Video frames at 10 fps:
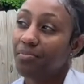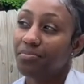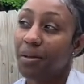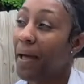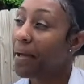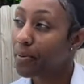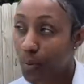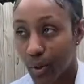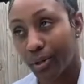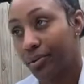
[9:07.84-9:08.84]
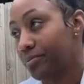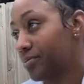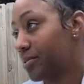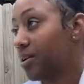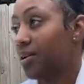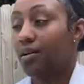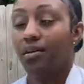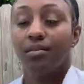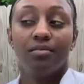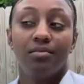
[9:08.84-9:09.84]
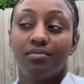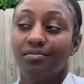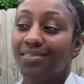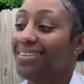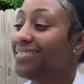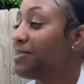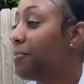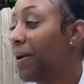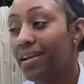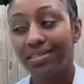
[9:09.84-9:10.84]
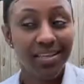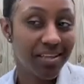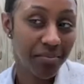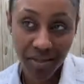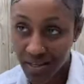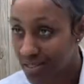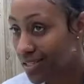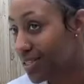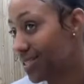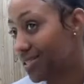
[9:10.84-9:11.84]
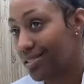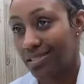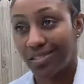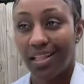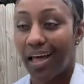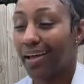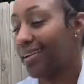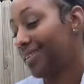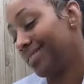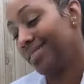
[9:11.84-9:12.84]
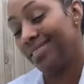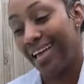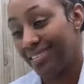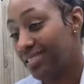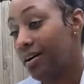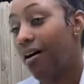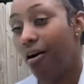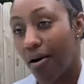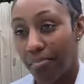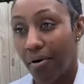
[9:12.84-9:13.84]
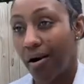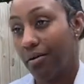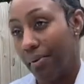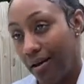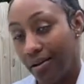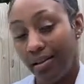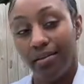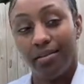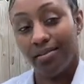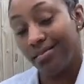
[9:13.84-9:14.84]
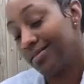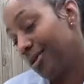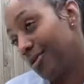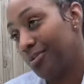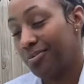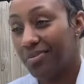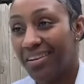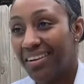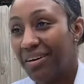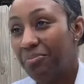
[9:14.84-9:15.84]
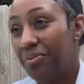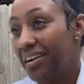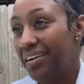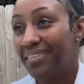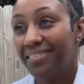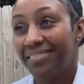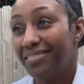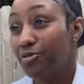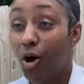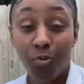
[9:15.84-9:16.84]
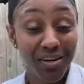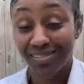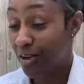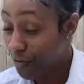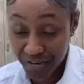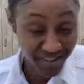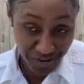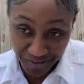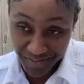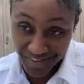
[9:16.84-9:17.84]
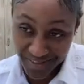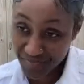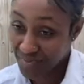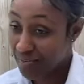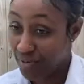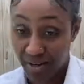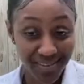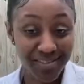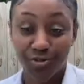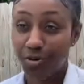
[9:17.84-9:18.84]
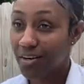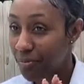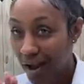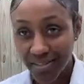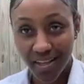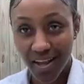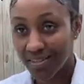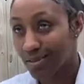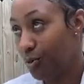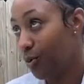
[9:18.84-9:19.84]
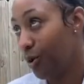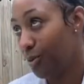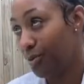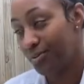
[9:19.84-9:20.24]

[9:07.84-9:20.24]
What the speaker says: the paperwork, mm-hmm. the banks in your business, like that's the hard part about it. Mm-hmm. So, but you know, when it's over, it's over. Mm-hmm. But during the process, woo,